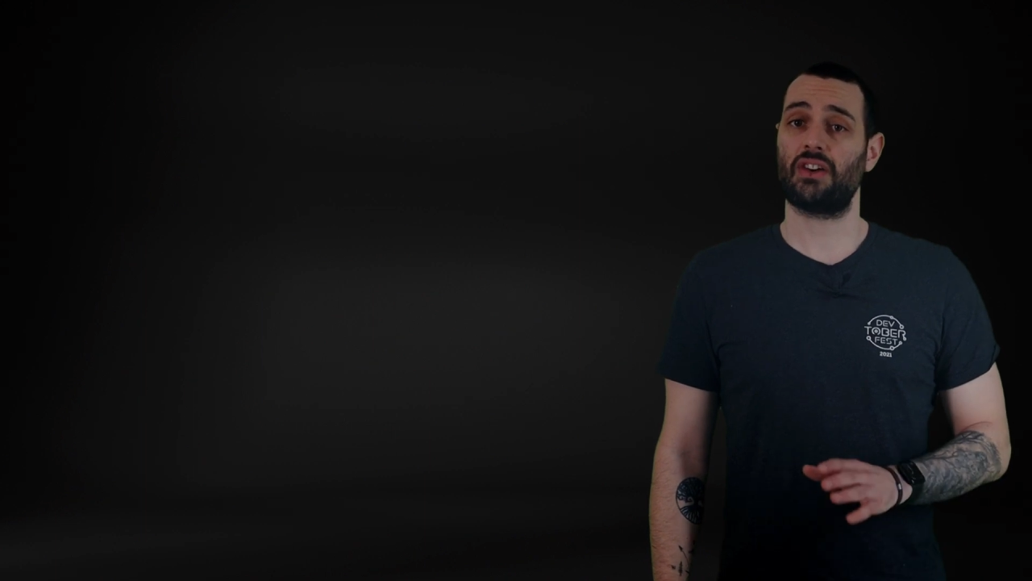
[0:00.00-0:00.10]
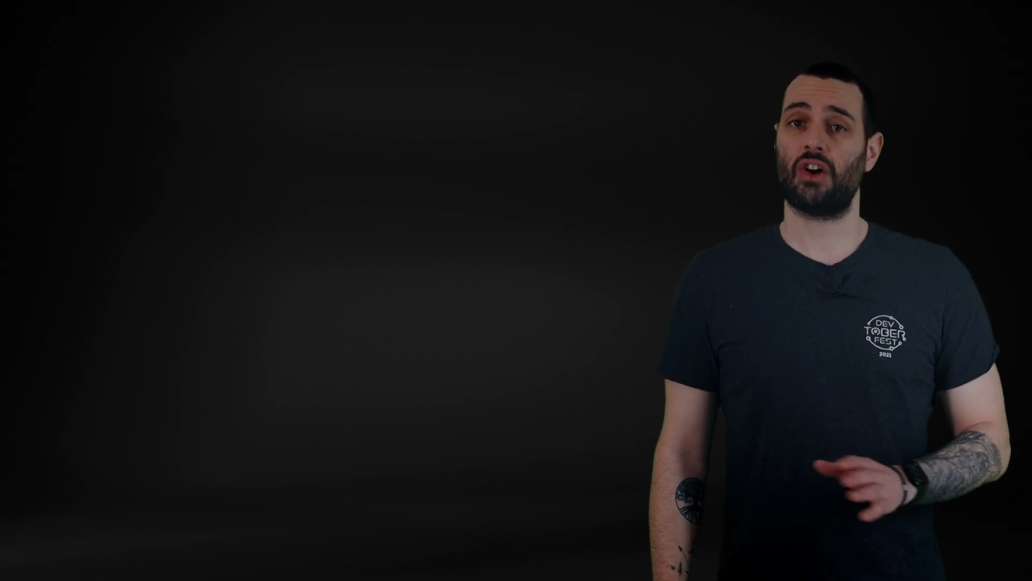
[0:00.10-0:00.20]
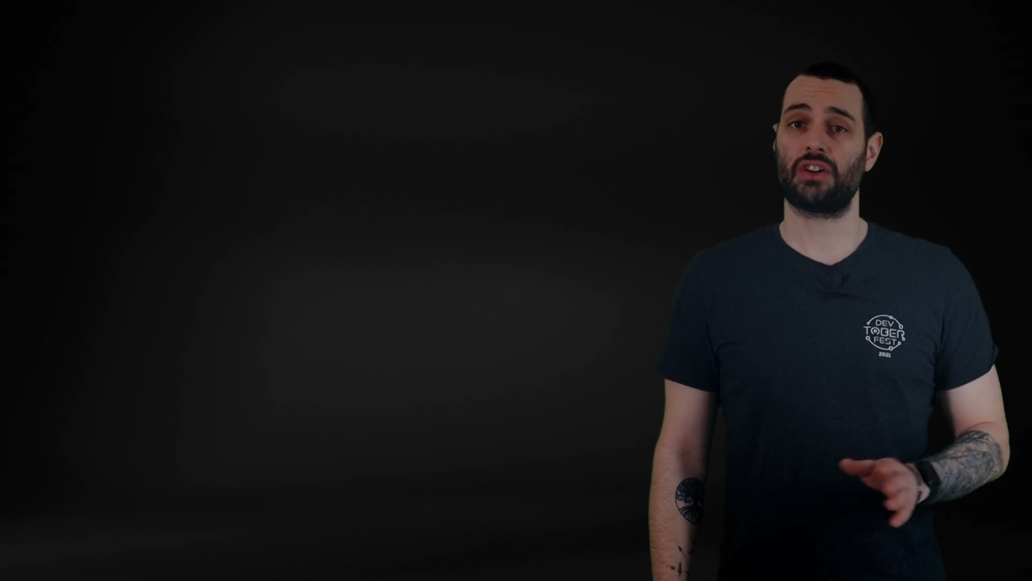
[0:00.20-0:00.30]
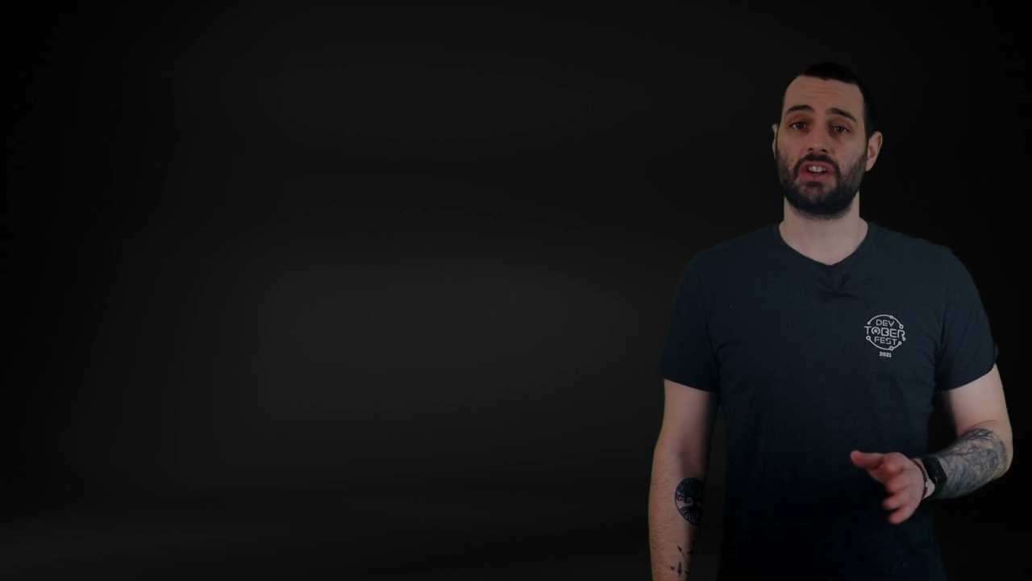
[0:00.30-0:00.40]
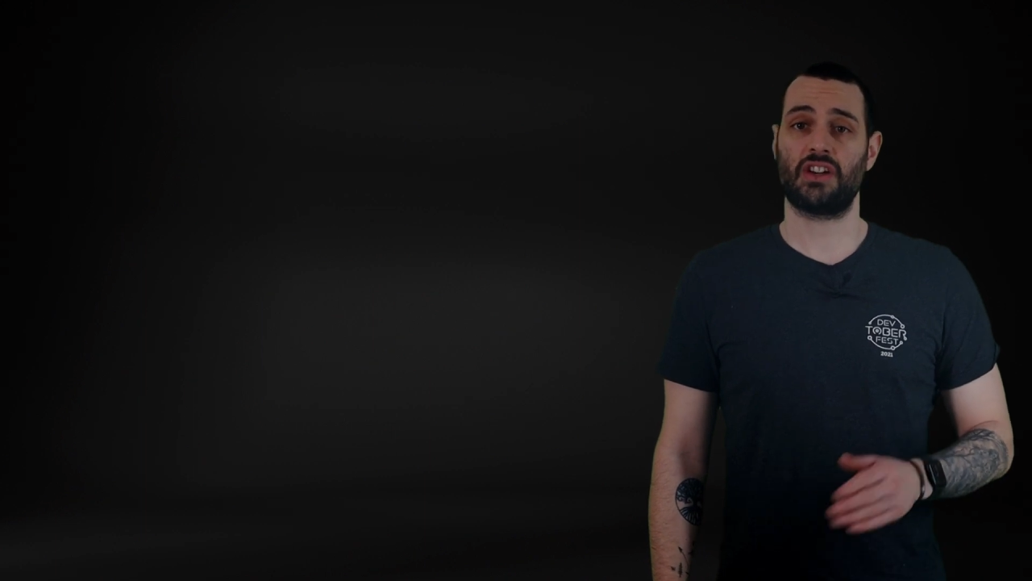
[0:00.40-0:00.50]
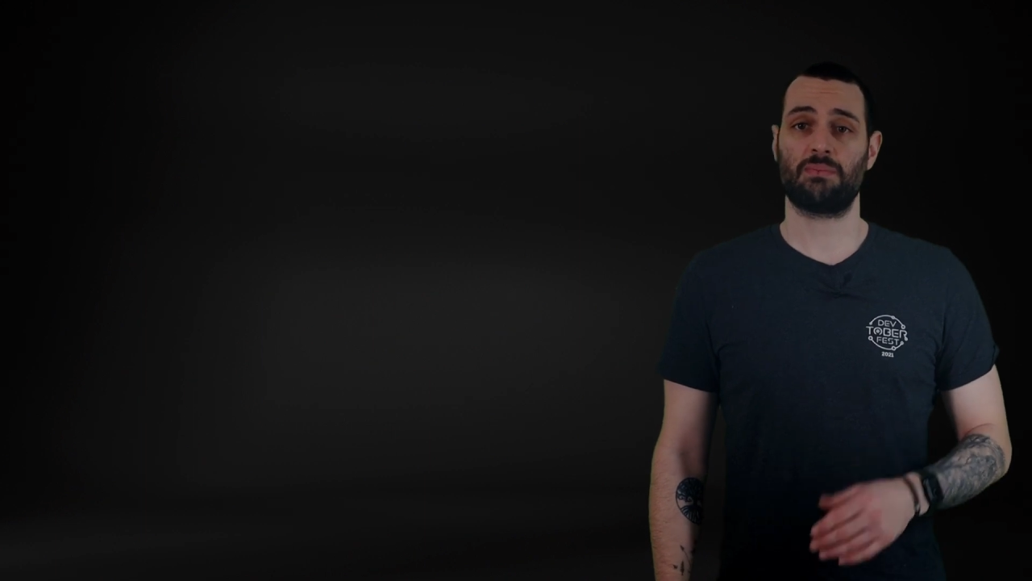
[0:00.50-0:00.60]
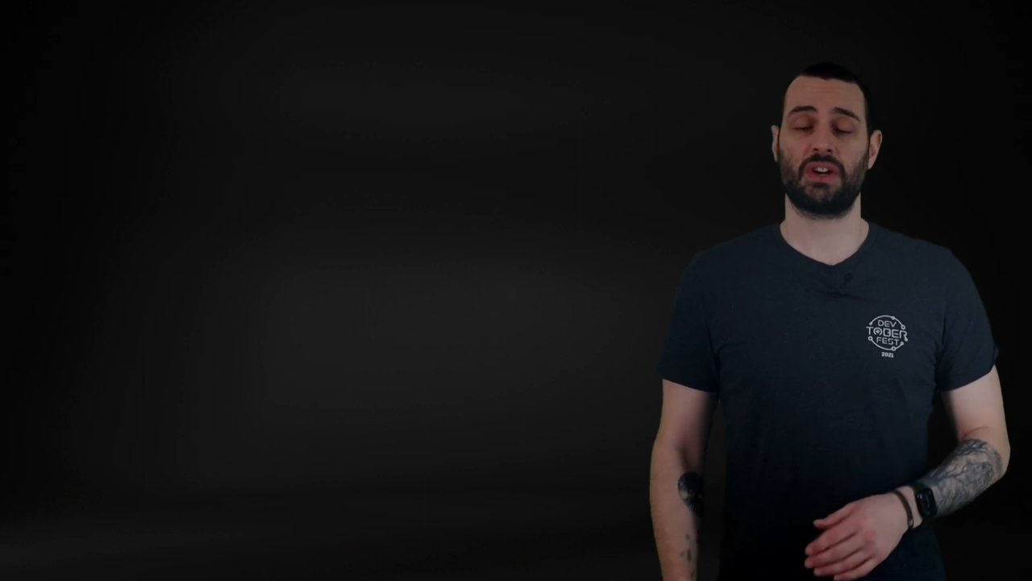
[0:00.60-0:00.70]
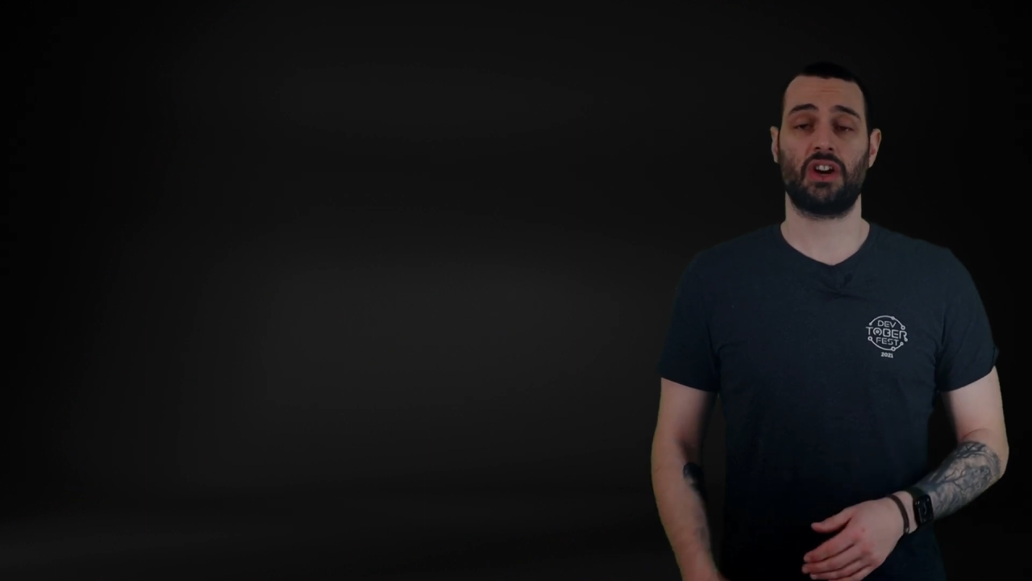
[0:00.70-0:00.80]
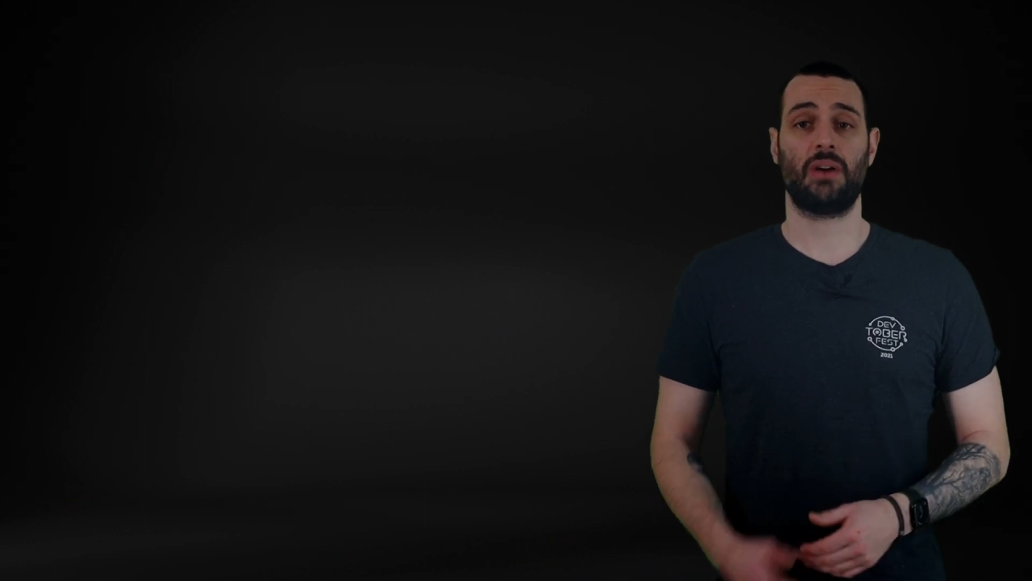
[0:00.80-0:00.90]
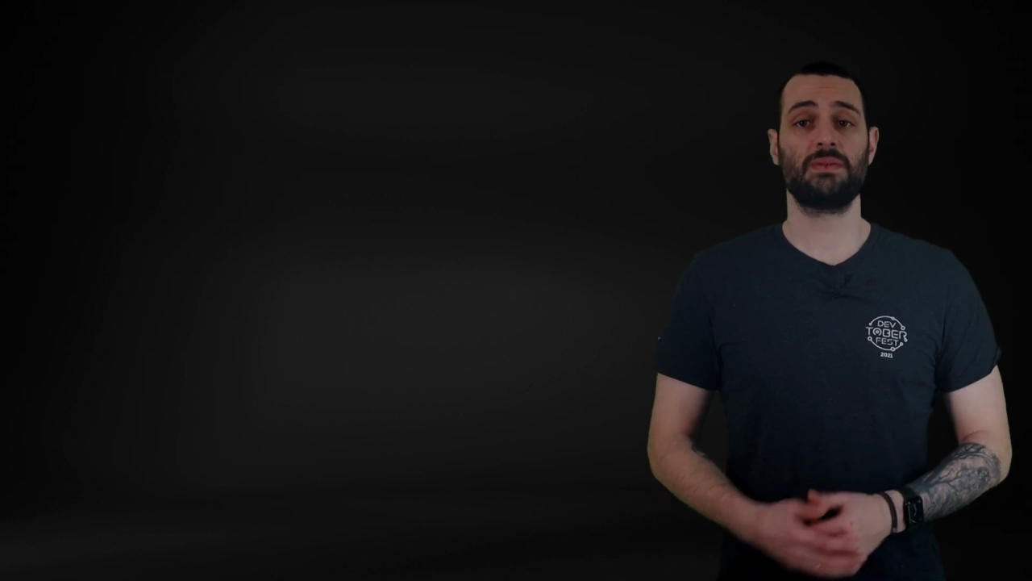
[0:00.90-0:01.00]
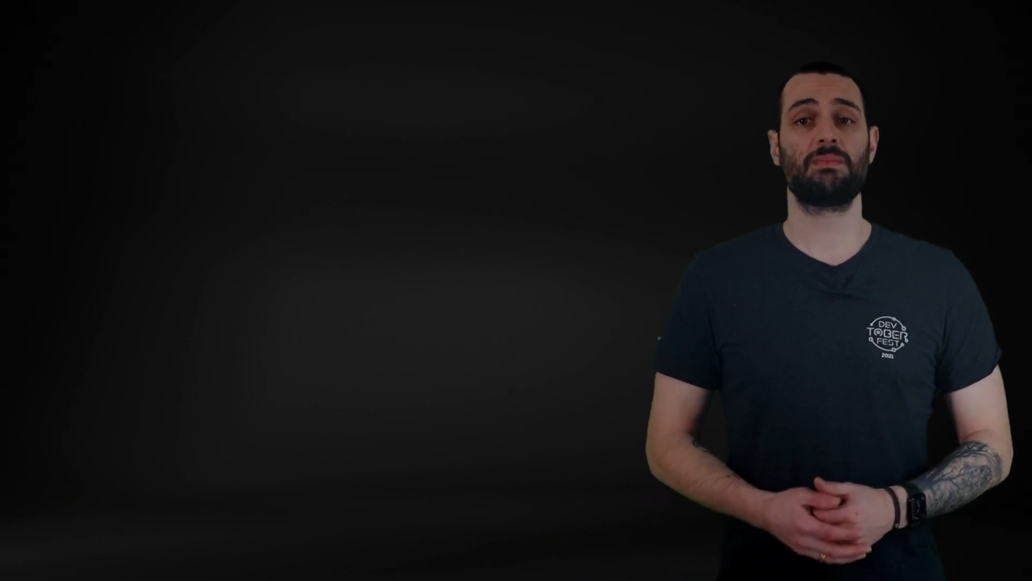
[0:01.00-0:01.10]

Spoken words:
auditing becomes